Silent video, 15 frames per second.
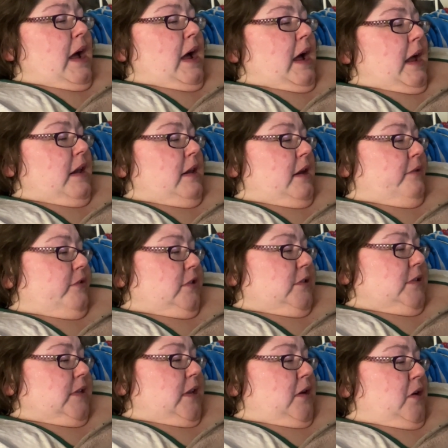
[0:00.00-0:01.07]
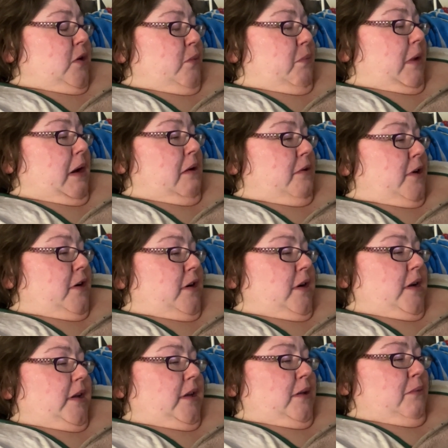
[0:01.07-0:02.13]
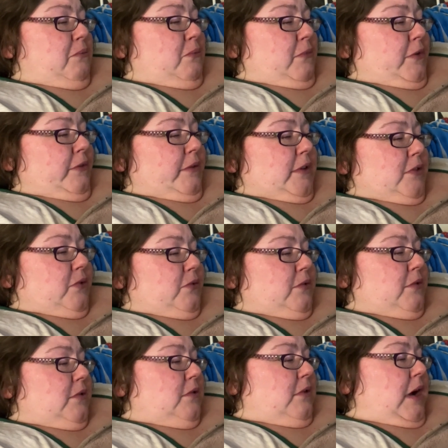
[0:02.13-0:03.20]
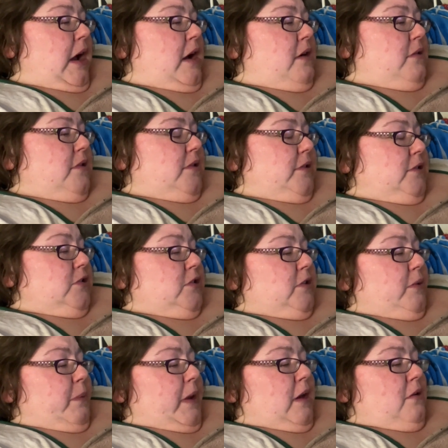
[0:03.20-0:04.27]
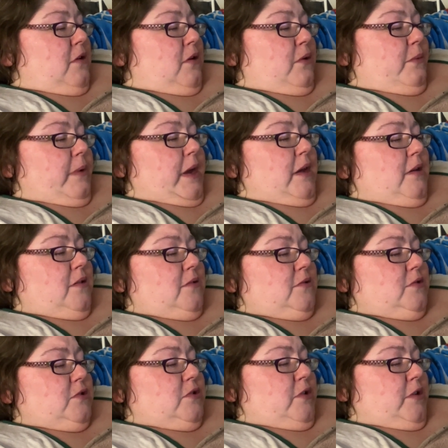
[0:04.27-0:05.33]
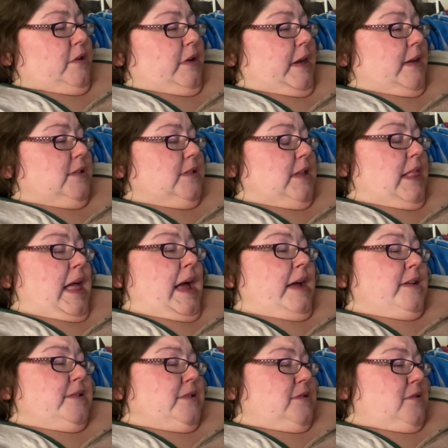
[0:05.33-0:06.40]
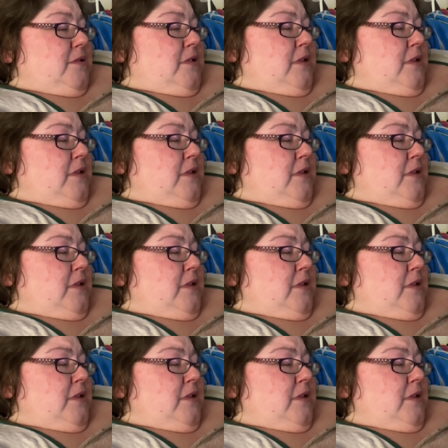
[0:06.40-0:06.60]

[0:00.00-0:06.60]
I never see her brown cardigan moving through the crowd as she made her way to her next class.